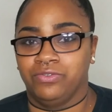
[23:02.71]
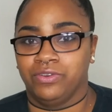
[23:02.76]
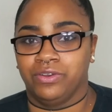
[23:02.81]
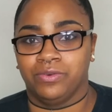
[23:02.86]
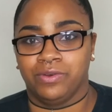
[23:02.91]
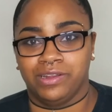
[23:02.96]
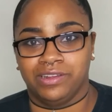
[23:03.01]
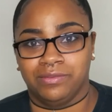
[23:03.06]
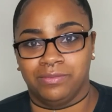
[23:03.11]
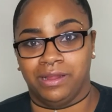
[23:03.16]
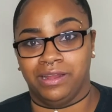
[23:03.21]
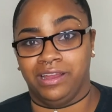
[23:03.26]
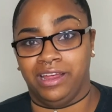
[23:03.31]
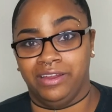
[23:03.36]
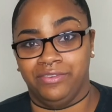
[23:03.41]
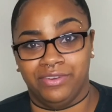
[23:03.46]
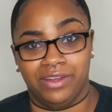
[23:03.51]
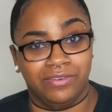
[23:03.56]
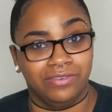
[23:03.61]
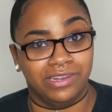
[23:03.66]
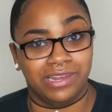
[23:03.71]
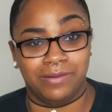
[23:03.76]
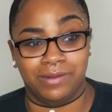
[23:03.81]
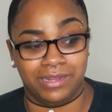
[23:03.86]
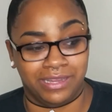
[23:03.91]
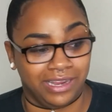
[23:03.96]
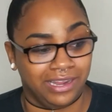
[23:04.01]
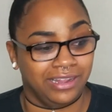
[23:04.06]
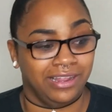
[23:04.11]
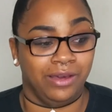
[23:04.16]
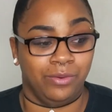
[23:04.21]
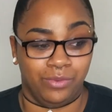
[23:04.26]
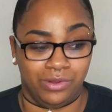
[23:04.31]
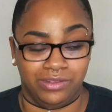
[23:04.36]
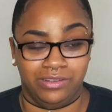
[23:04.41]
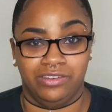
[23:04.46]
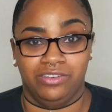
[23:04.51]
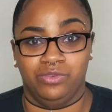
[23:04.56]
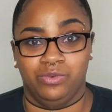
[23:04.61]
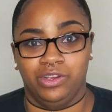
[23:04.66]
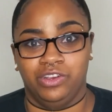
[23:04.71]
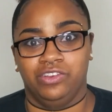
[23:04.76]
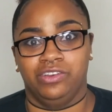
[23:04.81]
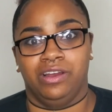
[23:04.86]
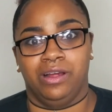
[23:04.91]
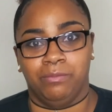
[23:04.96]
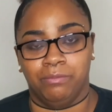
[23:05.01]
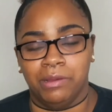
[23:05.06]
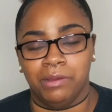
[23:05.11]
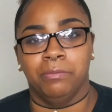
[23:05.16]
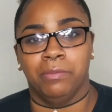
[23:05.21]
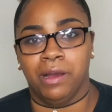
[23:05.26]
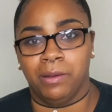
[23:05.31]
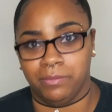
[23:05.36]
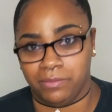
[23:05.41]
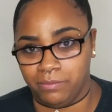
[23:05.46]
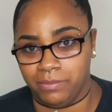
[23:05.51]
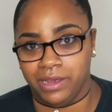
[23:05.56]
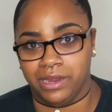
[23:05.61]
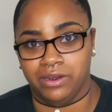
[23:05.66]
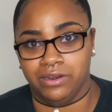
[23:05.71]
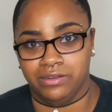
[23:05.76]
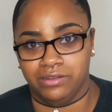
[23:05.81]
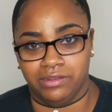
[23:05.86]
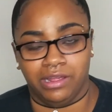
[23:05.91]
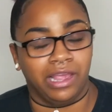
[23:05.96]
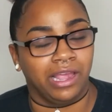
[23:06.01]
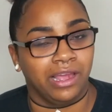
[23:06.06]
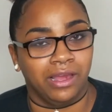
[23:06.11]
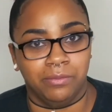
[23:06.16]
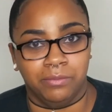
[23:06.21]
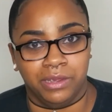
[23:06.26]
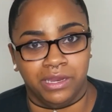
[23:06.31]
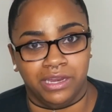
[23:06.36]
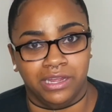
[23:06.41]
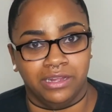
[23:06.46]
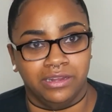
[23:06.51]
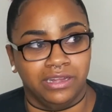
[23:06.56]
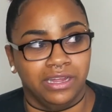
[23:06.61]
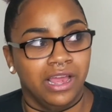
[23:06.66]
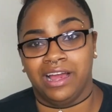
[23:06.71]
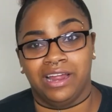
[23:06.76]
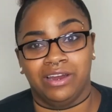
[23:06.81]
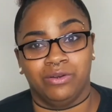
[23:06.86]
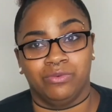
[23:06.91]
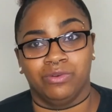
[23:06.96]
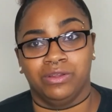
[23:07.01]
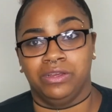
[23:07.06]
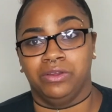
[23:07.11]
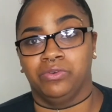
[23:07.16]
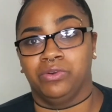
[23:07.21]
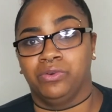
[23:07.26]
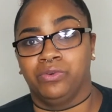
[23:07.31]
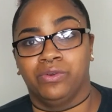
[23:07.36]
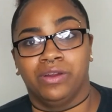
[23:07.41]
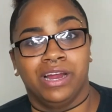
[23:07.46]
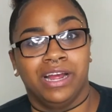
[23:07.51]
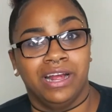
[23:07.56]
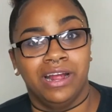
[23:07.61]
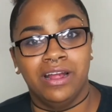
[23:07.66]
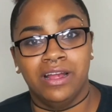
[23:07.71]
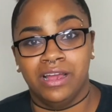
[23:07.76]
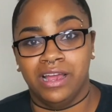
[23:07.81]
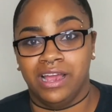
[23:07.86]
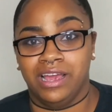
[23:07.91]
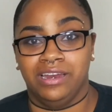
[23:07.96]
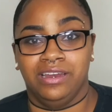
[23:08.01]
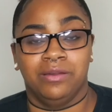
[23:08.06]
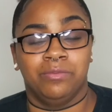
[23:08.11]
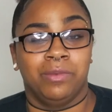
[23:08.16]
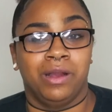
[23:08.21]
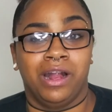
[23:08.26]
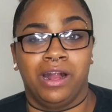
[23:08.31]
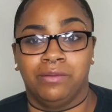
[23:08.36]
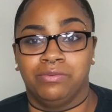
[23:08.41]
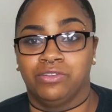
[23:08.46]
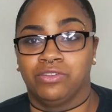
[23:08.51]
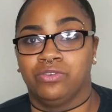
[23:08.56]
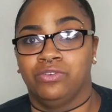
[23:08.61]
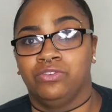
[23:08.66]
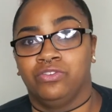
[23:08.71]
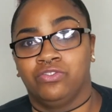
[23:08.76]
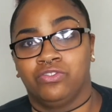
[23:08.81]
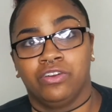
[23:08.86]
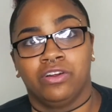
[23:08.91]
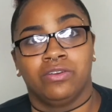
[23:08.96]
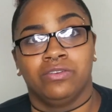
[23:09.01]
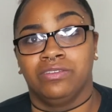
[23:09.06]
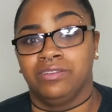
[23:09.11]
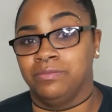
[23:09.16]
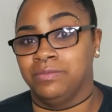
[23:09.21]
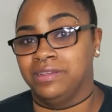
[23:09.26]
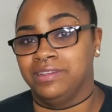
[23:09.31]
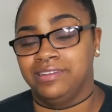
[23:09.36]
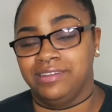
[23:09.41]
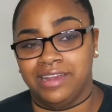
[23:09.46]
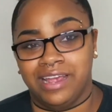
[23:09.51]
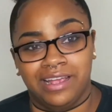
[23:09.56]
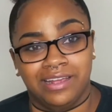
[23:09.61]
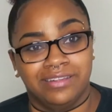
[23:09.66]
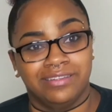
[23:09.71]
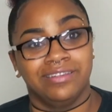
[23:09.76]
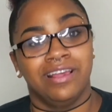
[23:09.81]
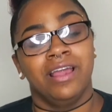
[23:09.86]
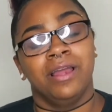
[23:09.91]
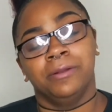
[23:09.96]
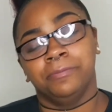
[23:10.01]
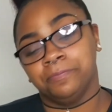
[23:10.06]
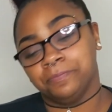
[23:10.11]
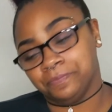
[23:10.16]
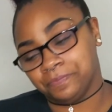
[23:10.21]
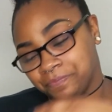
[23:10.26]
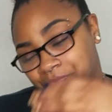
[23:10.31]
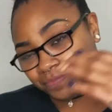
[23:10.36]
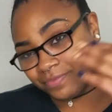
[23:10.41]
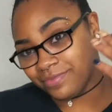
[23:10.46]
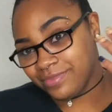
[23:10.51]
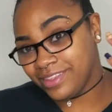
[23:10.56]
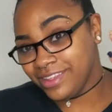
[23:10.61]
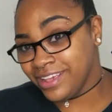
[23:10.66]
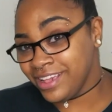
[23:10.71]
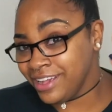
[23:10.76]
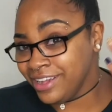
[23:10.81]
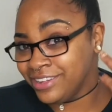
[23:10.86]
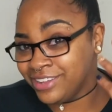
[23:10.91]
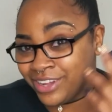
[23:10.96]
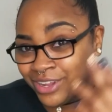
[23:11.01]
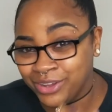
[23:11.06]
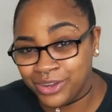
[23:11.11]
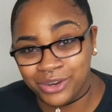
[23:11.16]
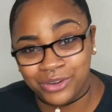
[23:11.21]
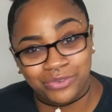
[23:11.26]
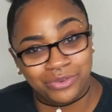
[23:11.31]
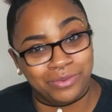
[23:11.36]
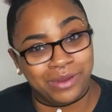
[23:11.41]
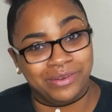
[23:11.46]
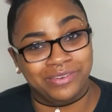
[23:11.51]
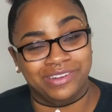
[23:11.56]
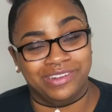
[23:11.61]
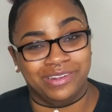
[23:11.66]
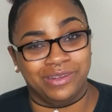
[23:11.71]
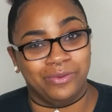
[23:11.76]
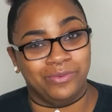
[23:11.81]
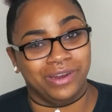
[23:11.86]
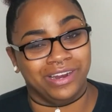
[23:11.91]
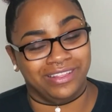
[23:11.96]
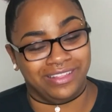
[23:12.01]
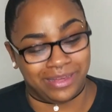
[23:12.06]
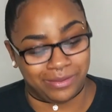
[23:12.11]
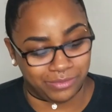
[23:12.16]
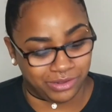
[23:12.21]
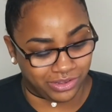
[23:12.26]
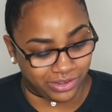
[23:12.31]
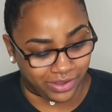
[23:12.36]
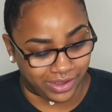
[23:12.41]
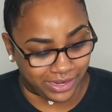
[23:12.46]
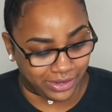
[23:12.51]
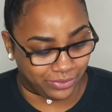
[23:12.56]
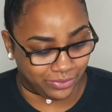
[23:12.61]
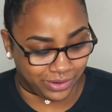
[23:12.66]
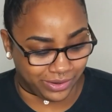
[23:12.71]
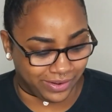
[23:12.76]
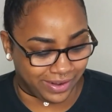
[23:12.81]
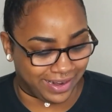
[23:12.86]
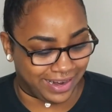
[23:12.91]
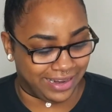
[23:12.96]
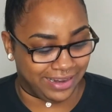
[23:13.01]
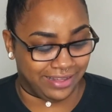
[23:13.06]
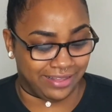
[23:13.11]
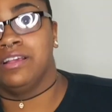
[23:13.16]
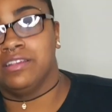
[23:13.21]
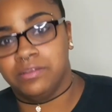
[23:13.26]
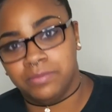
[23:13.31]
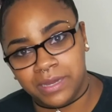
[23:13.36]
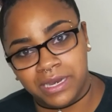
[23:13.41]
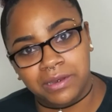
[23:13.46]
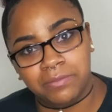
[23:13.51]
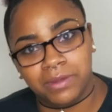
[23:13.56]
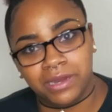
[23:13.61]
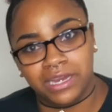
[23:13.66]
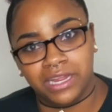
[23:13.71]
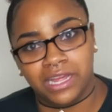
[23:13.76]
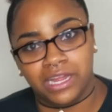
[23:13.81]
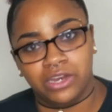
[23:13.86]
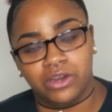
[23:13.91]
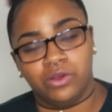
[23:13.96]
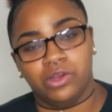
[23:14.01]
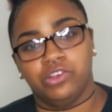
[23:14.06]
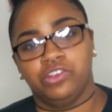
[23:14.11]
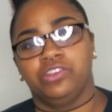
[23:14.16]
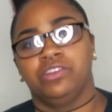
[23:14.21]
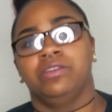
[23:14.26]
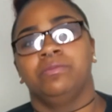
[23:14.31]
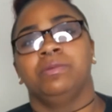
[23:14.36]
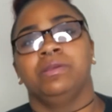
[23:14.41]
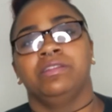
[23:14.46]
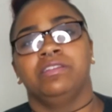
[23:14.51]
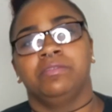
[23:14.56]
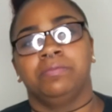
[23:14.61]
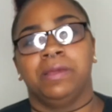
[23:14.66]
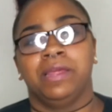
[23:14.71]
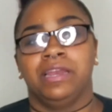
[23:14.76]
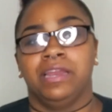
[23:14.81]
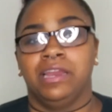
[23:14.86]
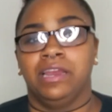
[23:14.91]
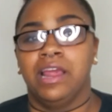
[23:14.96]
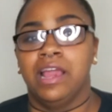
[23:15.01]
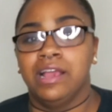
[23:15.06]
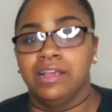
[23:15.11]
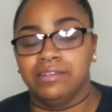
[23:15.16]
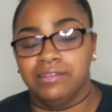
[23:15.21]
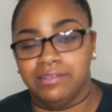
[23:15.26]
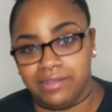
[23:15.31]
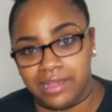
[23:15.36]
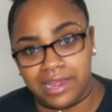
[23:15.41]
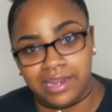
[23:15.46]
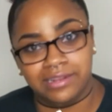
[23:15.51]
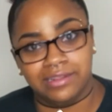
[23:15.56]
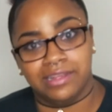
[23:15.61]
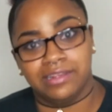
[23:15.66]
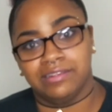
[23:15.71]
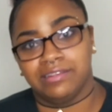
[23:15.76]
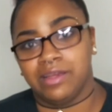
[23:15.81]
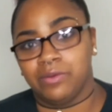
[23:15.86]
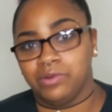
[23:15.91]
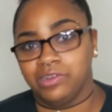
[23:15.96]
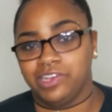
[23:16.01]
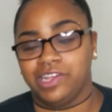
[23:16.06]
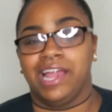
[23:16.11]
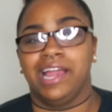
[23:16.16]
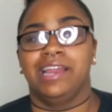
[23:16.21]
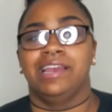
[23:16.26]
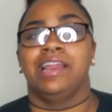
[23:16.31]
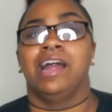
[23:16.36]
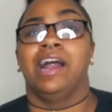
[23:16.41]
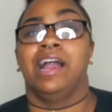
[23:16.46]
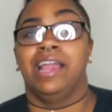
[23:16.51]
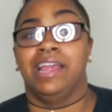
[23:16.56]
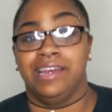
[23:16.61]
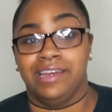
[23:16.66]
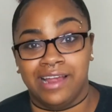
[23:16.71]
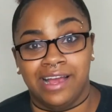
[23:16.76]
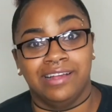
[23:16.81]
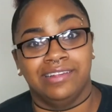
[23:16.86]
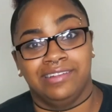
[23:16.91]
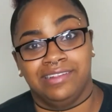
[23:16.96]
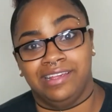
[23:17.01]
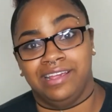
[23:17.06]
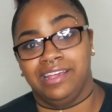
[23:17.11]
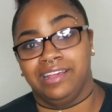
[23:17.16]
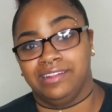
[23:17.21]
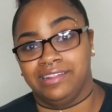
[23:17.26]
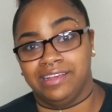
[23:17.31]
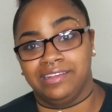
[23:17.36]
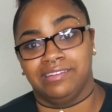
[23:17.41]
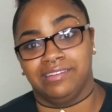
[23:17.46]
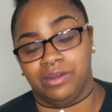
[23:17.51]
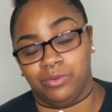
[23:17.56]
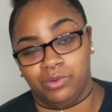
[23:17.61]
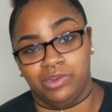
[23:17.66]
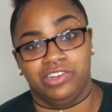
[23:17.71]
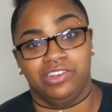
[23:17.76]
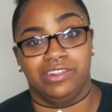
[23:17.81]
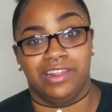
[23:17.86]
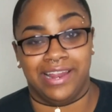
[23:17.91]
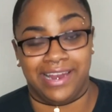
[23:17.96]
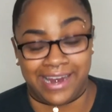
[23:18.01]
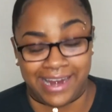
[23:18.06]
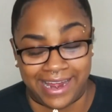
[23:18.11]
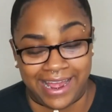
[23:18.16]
for the rest of my life. Every time I think of that one situation, I'm embarrassed, like immediately. I don't really regret any of my obstacles, struggles, and mistakes. I learned from every single one of them, so I don't regret any of it. Spending money I know I shouldn't have been spending, saying things I wish I had not, and not saying things I wish that I